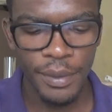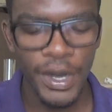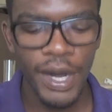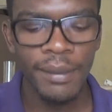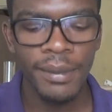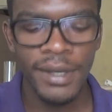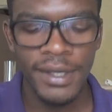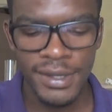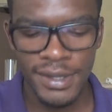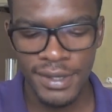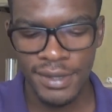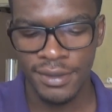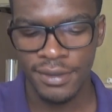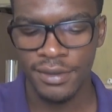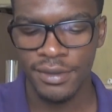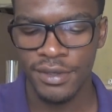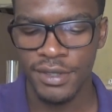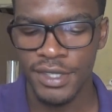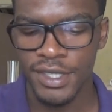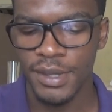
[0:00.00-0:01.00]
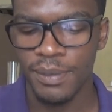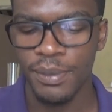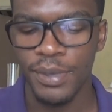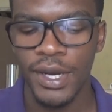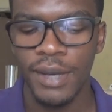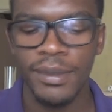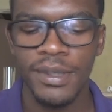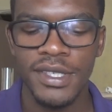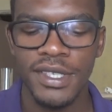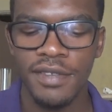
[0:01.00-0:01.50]
prime lens this is the
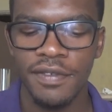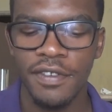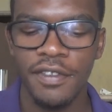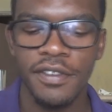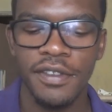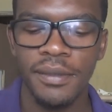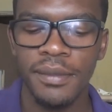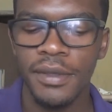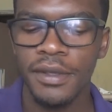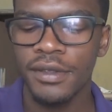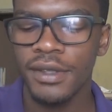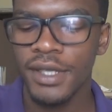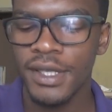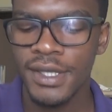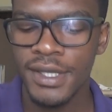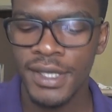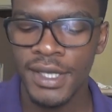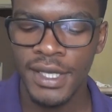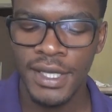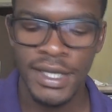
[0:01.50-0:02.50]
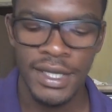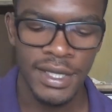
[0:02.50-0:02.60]
prime lens the 50mm lens